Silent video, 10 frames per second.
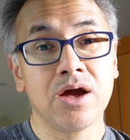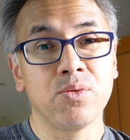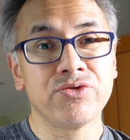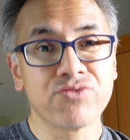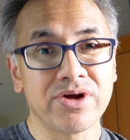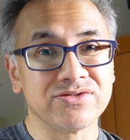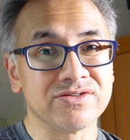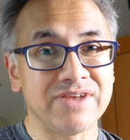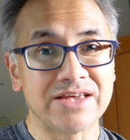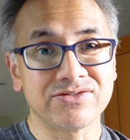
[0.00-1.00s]
With runs
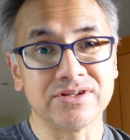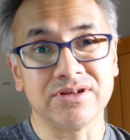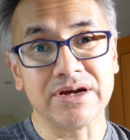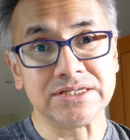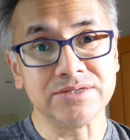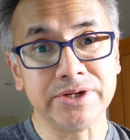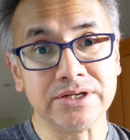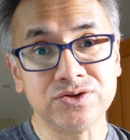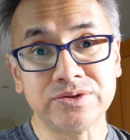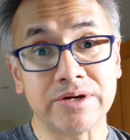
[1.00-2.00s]
of less than 90
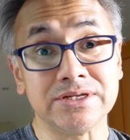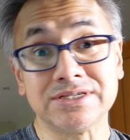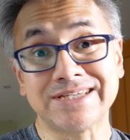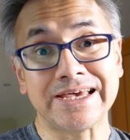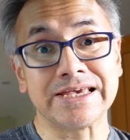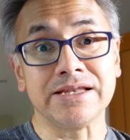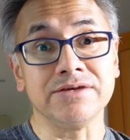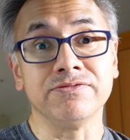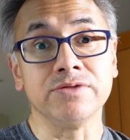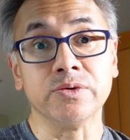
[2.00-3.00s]
minutes, you don't need to take
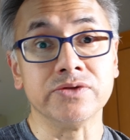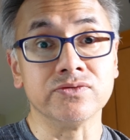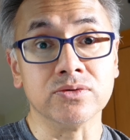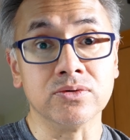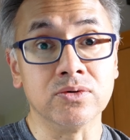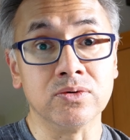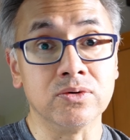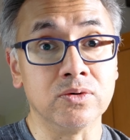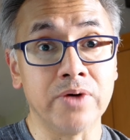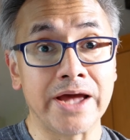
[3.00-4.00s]
any fluids
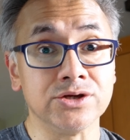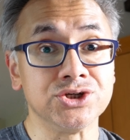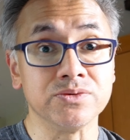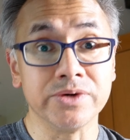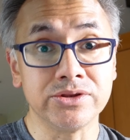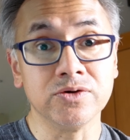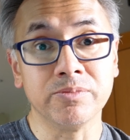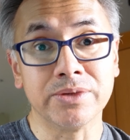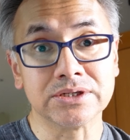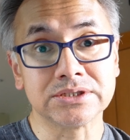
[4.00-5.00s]
or energy with you,
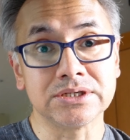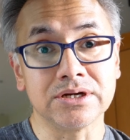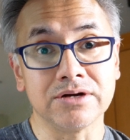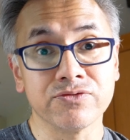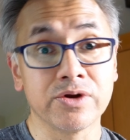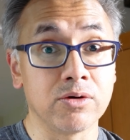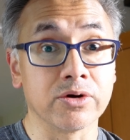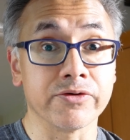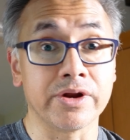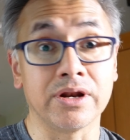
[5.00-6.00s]
but for a
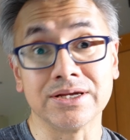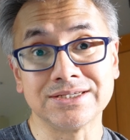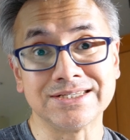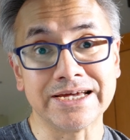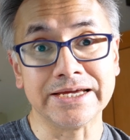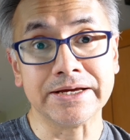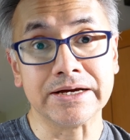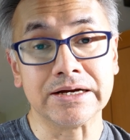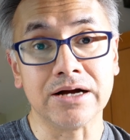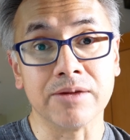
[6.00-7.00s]
longer run like today,
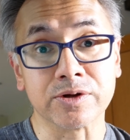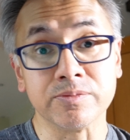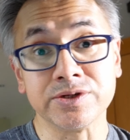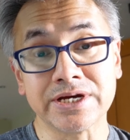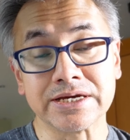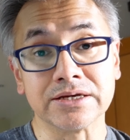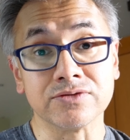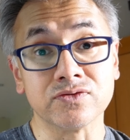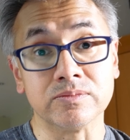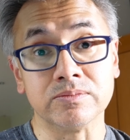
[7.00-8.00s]
I'm going to be
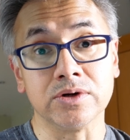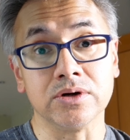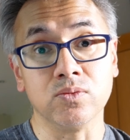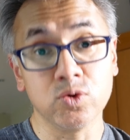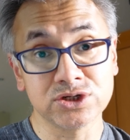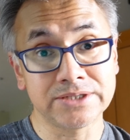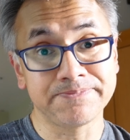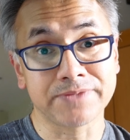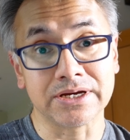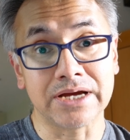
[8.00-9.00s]
taking some water
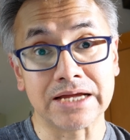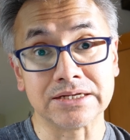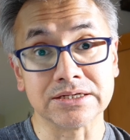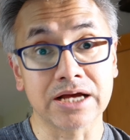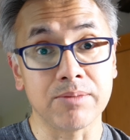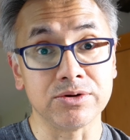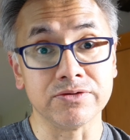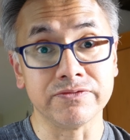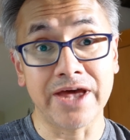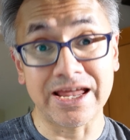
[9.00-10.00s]
and a couple
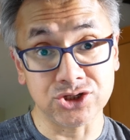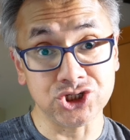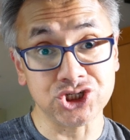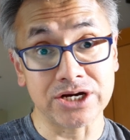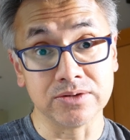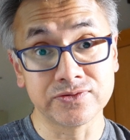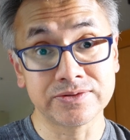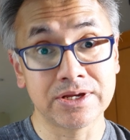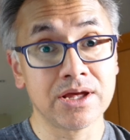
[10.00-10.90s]
of energy gels.